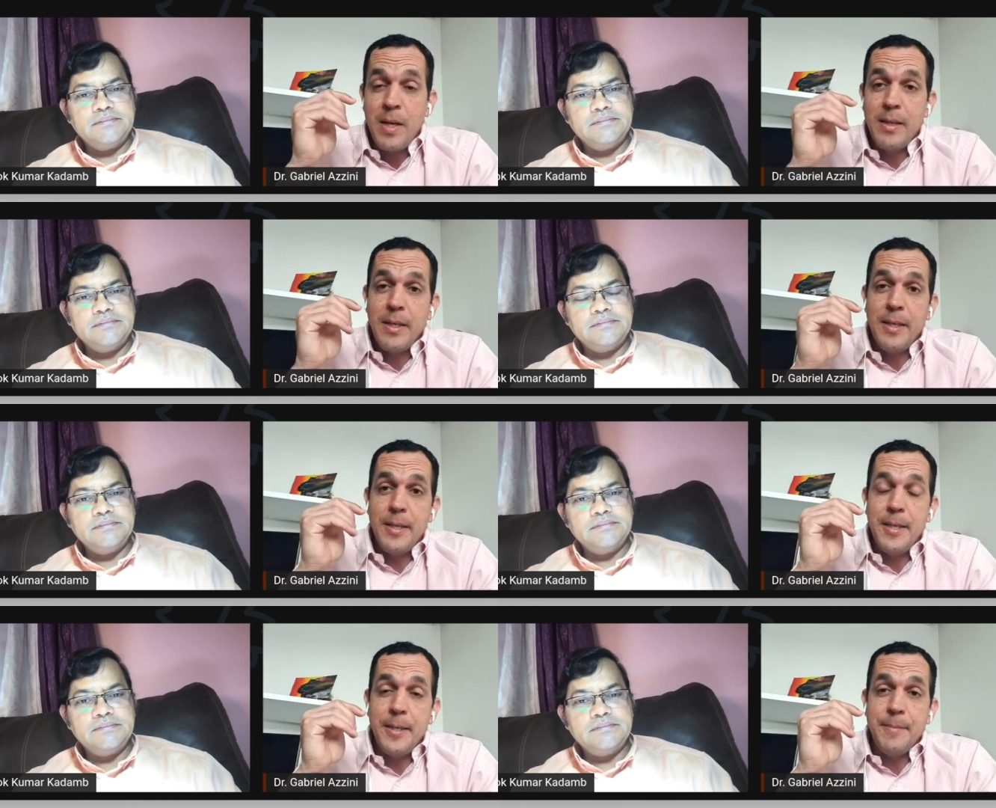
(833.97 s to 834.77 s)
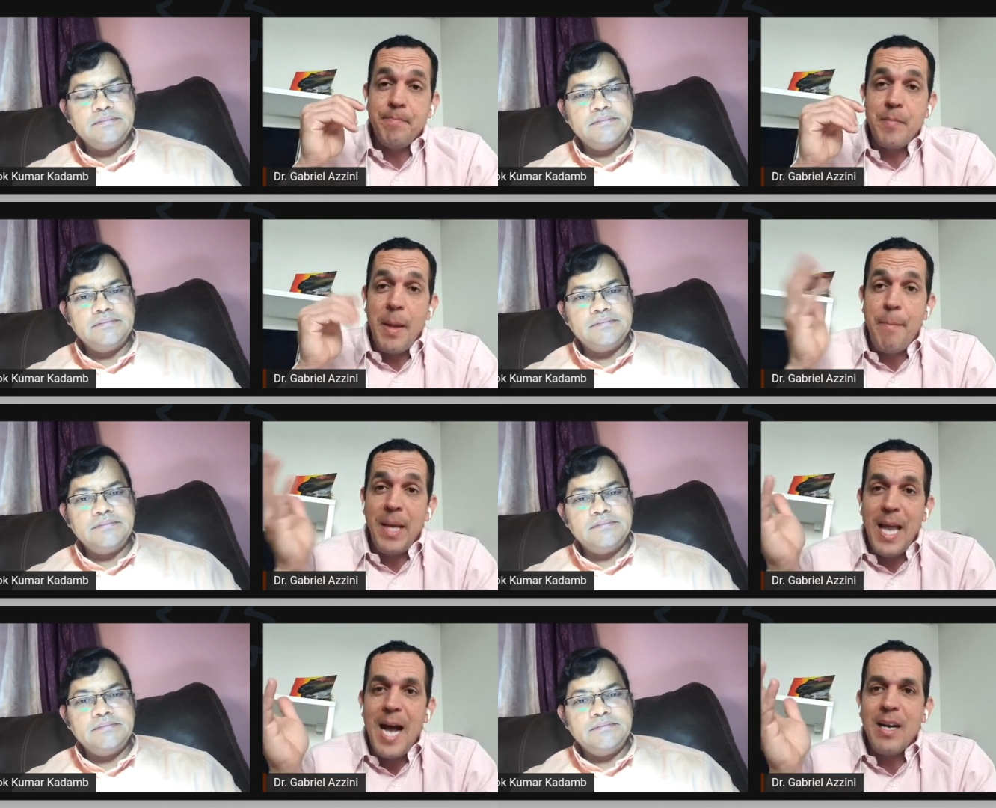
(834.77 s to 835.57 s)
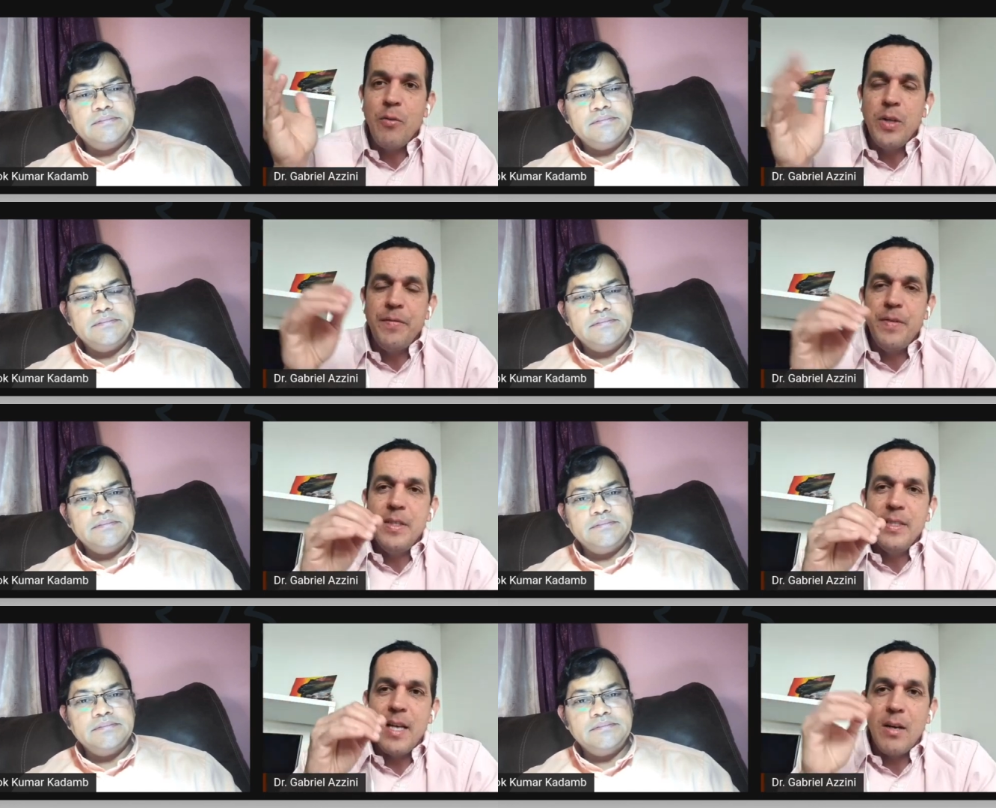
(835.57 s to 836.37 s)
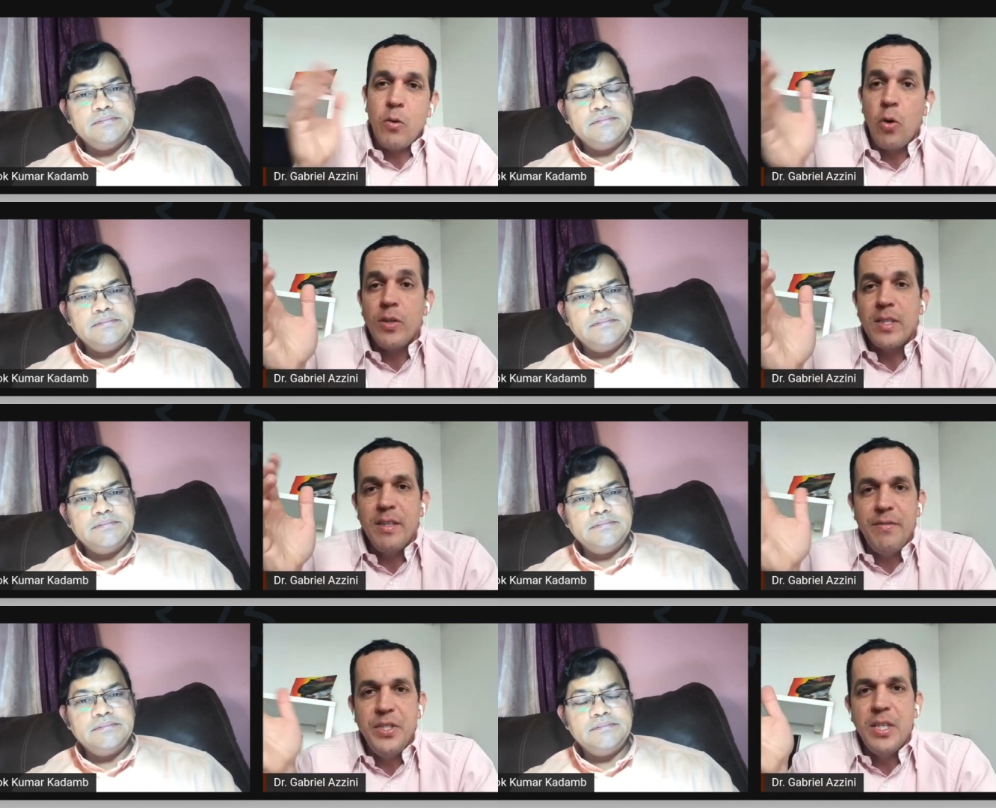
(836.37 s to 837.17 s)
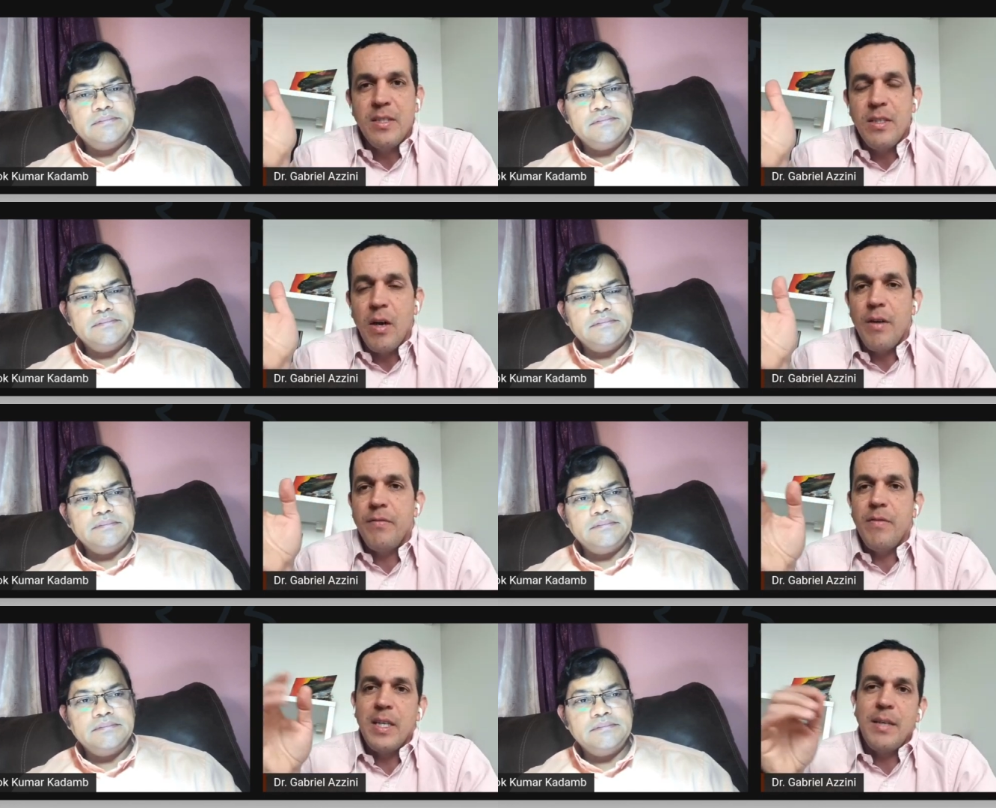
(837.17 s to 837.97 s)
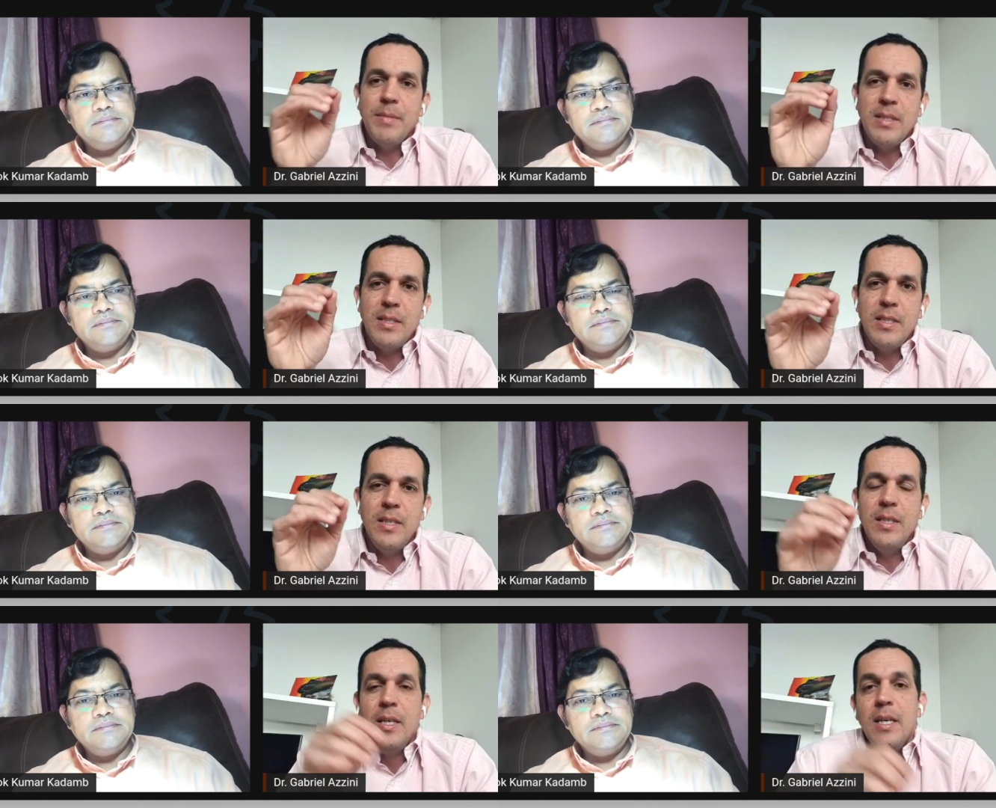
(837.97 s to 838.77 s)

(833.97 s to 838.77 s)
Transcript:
Speaker 1: the pellagra with his chronic deficiency of vitamin C